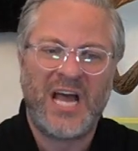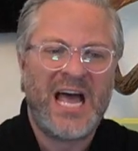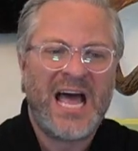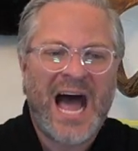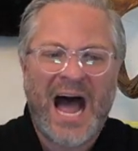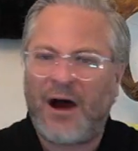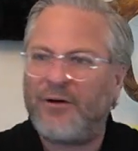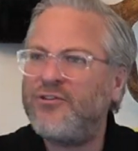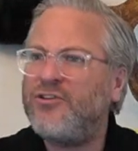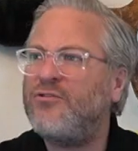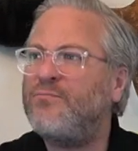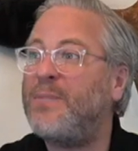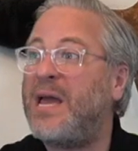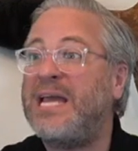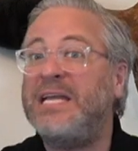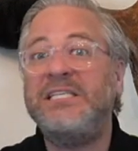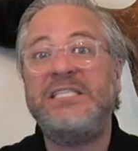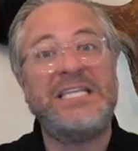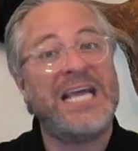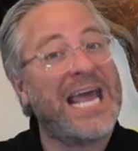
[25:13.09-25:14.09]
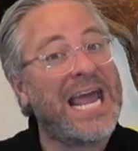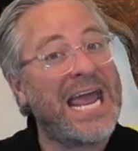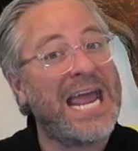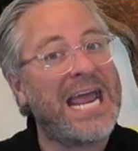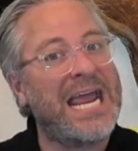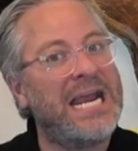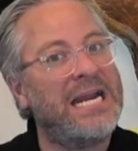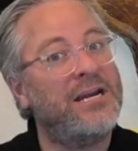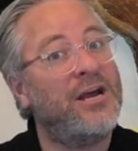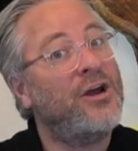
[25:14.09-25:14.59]
How do you
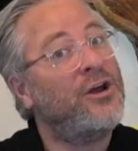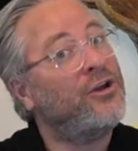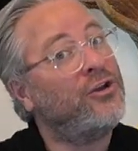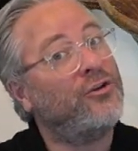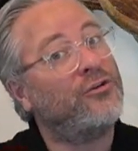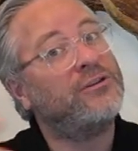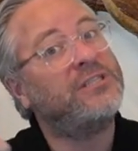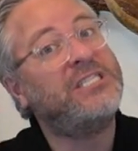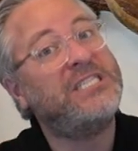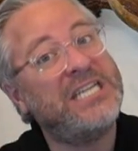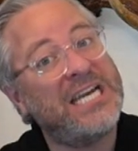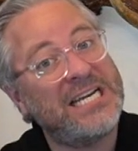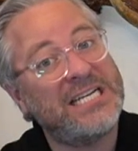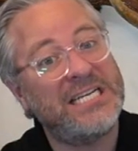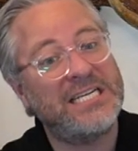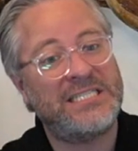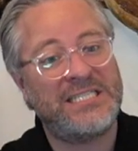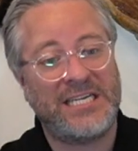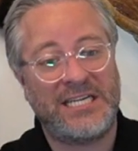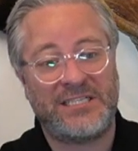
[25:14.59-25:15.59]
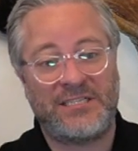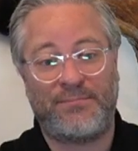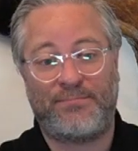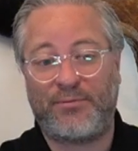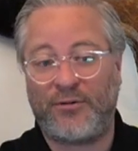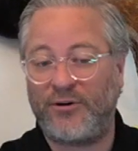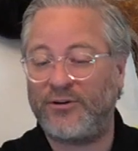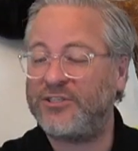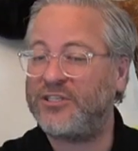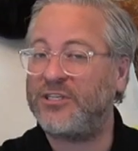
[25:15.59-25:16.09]
maintain your dignity as a
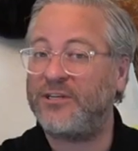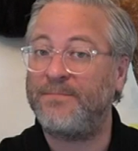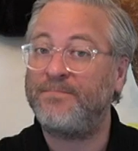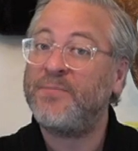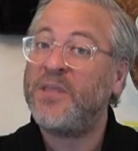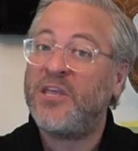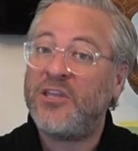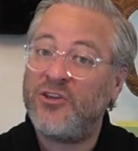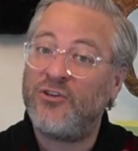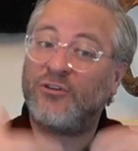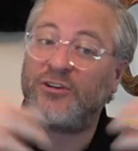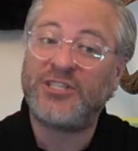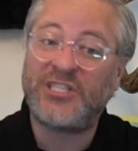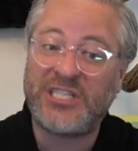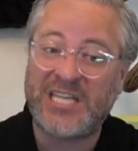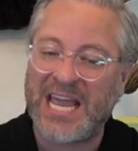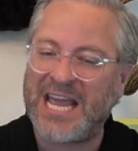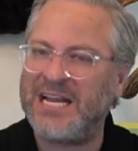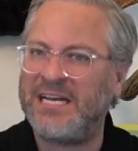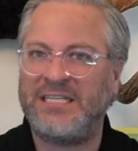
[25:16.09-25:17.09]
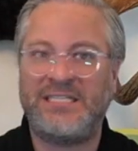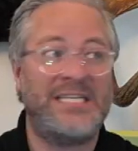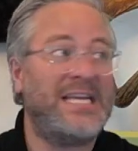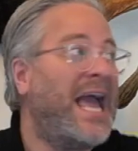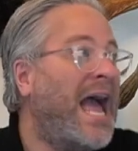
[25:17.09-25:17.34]
person, your sanity?